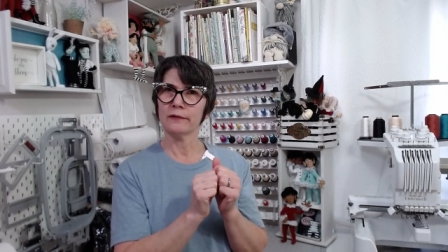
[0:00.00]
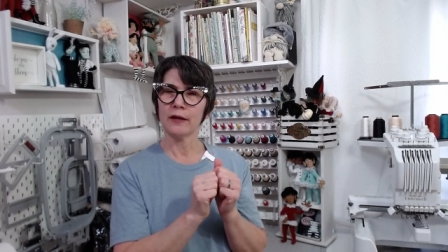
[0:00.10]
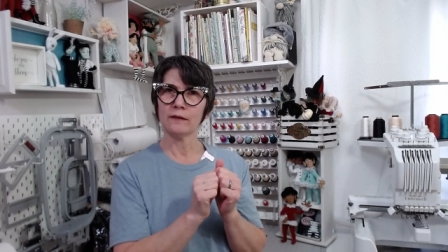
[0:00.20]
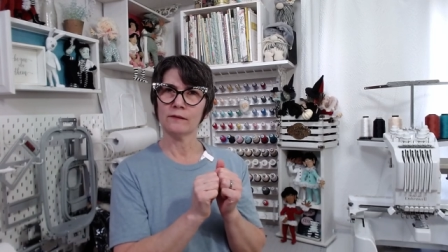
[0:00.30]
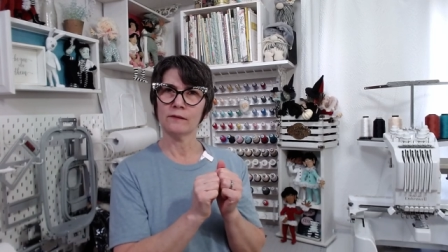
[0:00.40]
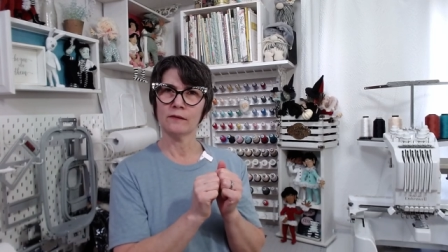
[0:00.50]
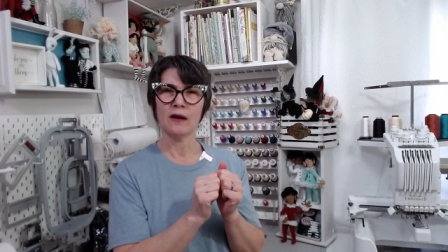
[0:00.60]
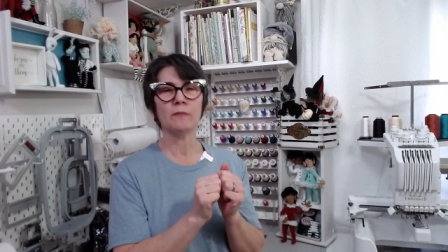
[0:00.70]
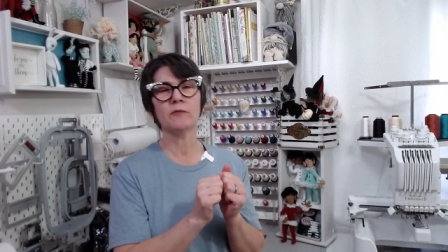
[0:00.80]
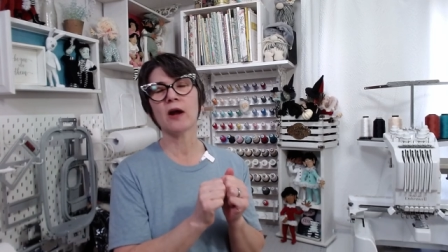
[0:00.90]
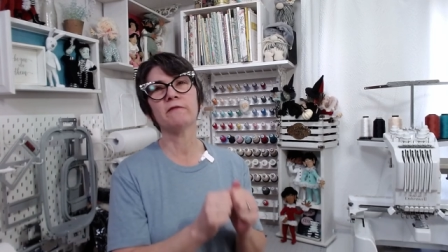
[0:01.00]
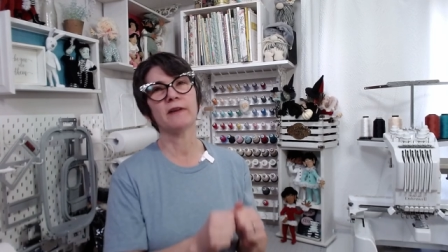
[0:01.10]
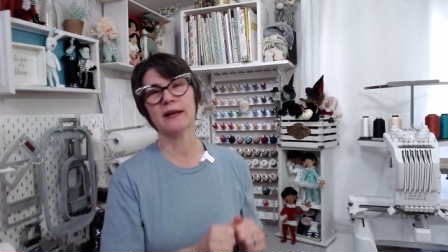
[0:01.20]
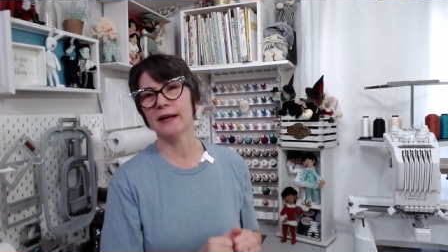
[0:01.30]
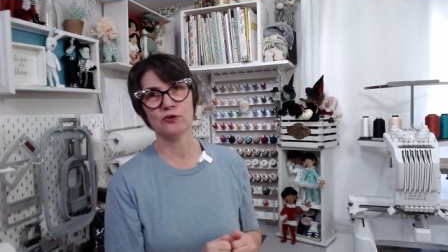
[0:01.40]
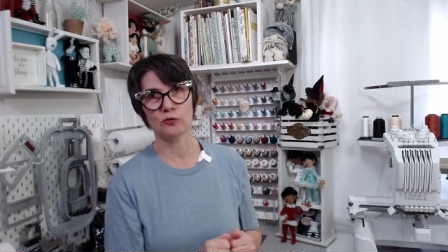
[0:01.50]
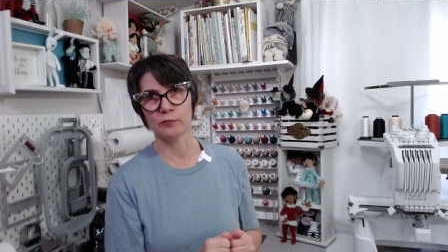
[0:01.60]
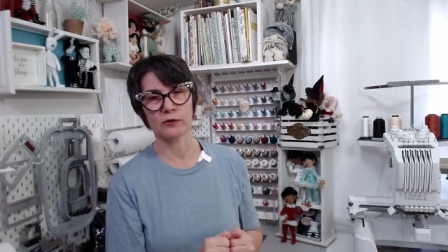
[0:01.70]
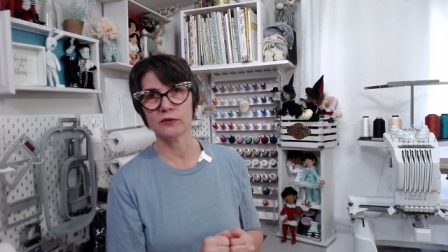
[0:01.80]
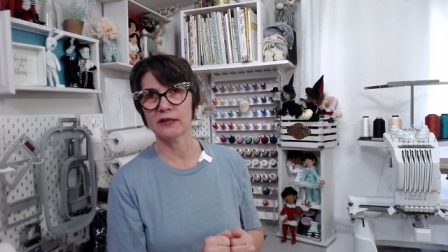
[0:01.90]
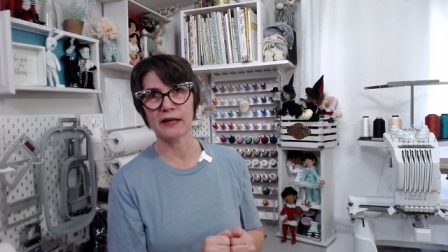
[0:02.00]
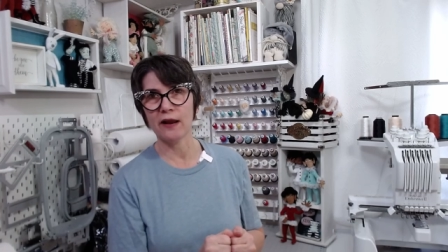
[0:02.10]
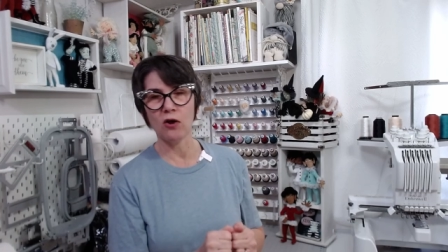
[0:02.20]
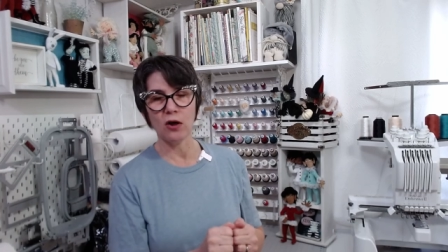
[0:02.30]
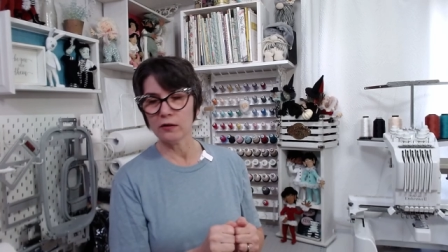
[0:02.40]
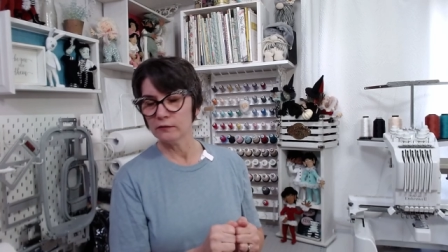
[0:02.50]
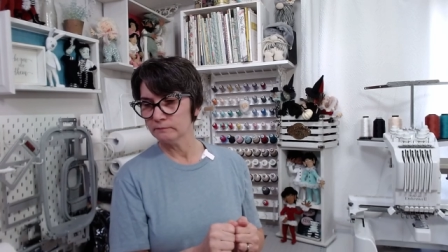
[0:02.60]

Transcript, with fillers: I guess I'm not a financial person at all.